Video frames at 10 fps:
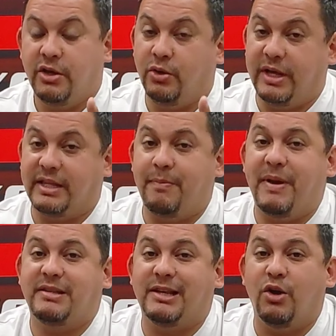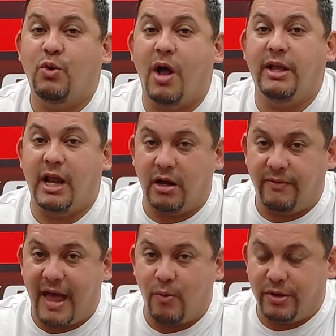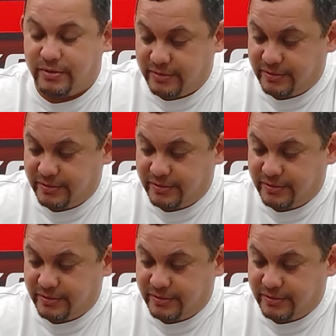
You'll get the best sound quality out of that one.